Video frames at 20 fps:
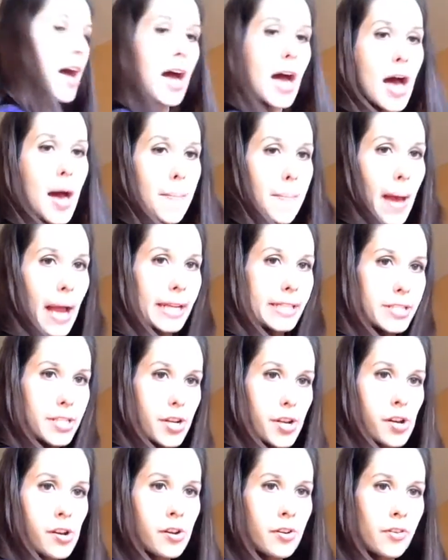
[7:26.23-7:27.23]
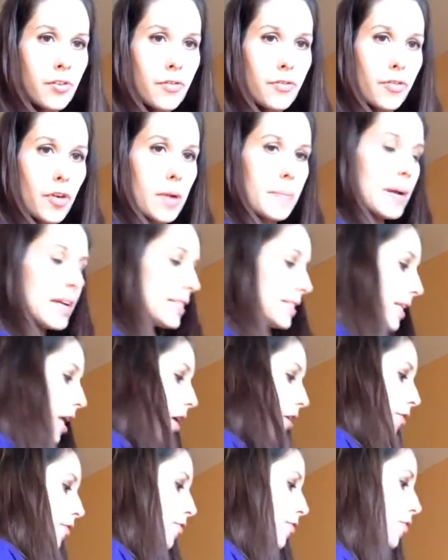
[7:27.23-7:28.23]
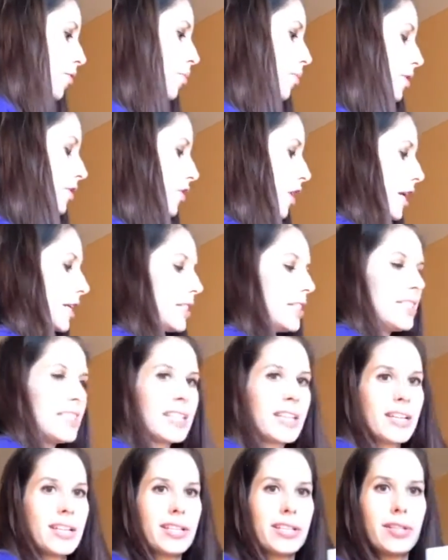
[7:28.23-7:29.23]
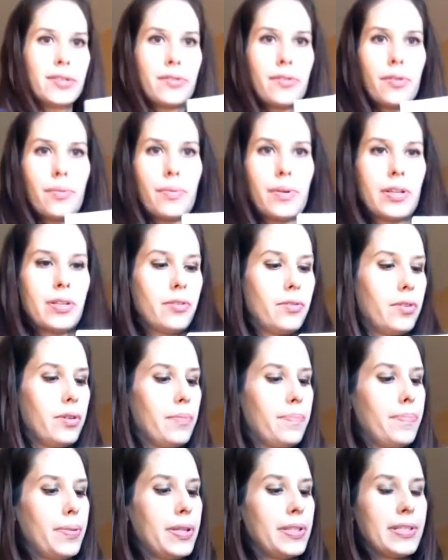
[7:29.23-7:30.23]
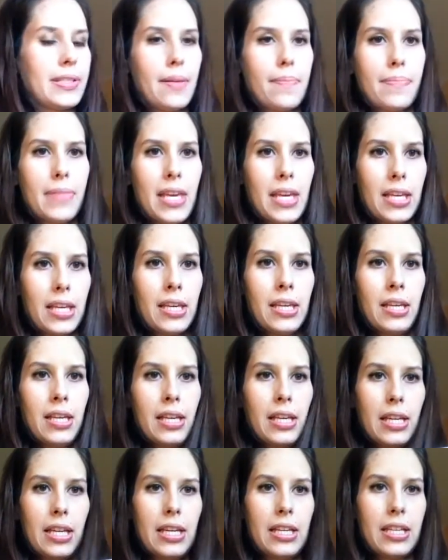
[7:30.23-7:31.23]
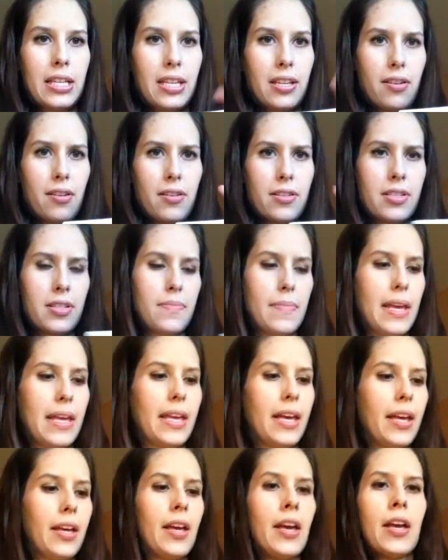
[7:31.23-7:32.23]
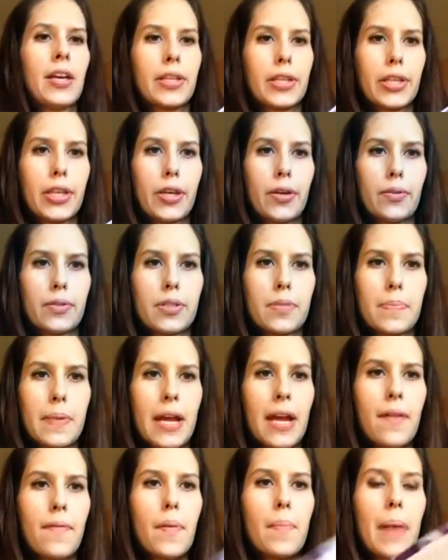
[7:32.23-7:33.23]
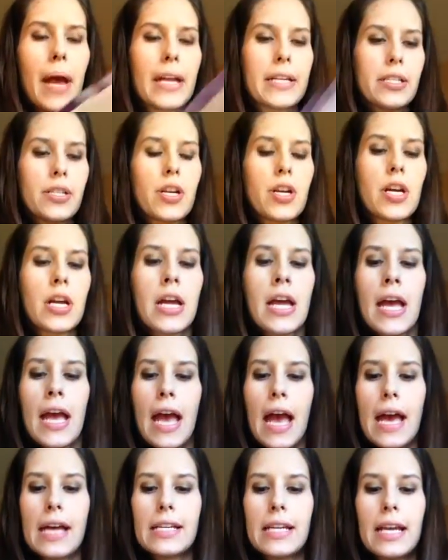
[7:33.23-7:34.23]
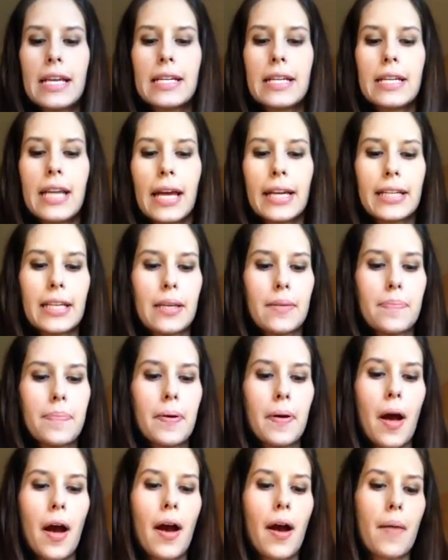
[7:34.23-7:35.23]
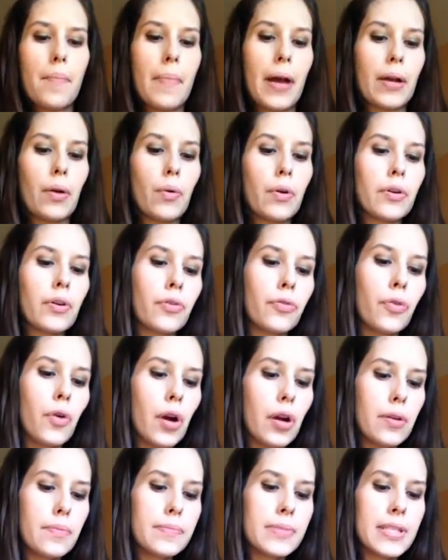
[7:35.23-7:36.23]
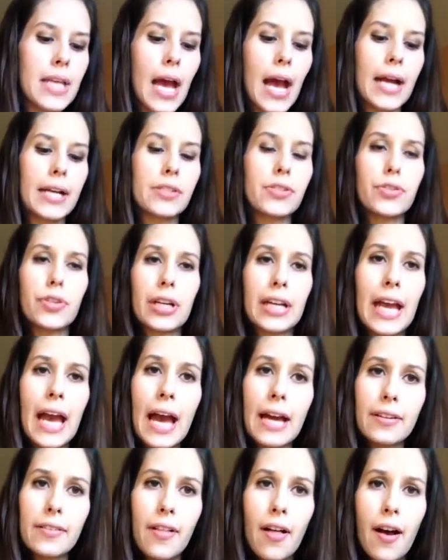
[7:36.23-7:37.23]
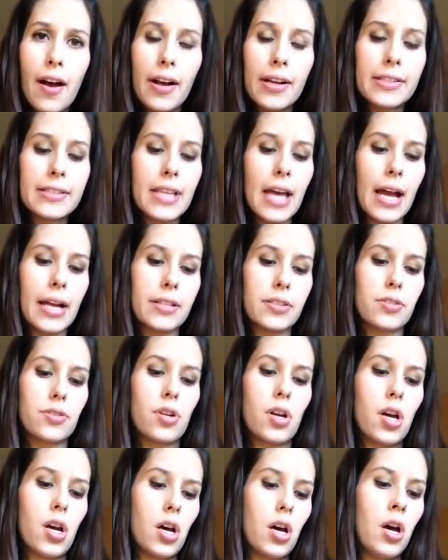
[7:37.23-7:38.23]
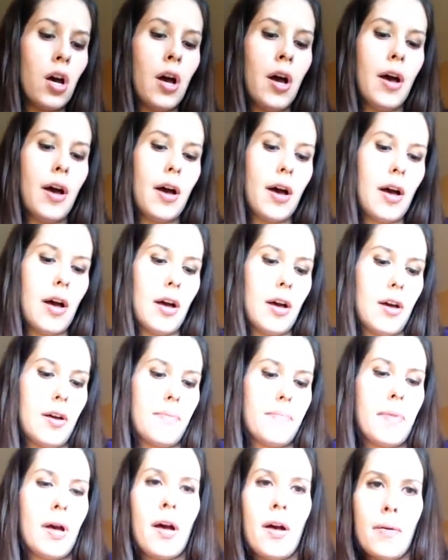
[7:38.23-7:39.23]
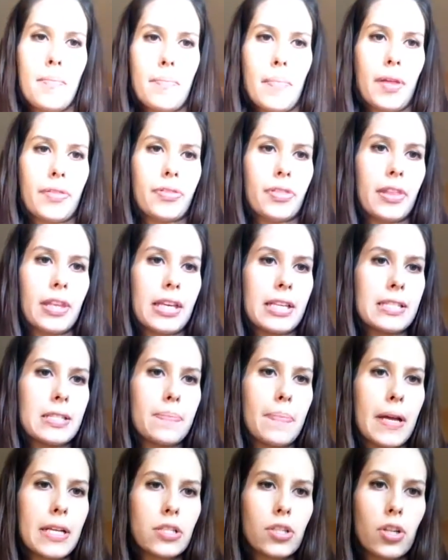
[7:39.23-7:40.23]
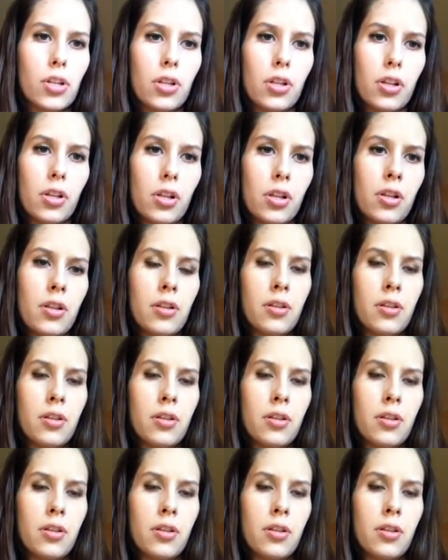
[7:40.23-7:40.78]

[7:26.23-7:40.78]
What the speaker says: a binder for myself, which I need to get a cuter one or put something in here to make it cute. But I have a binder, and in it I keep my order forms, extra catalogs, extra monthly special